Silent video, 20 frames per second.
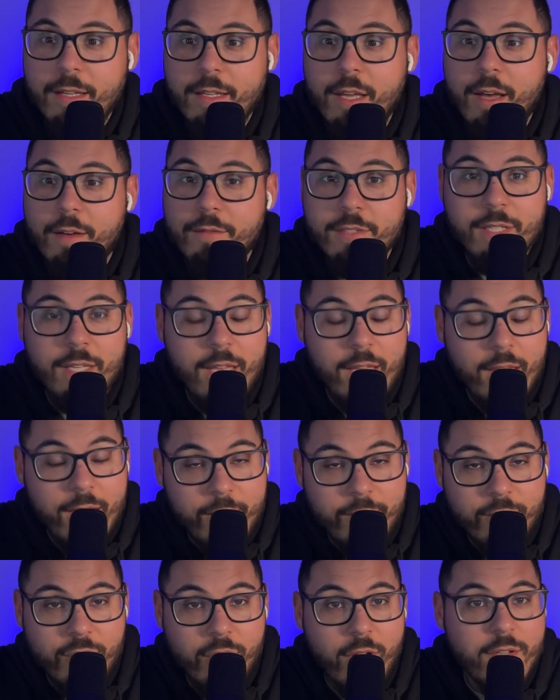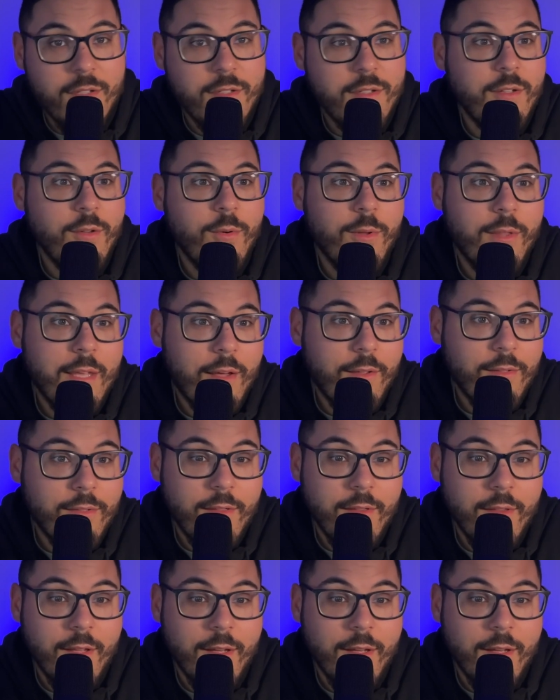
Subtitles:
You obviously can't have Tron 2 without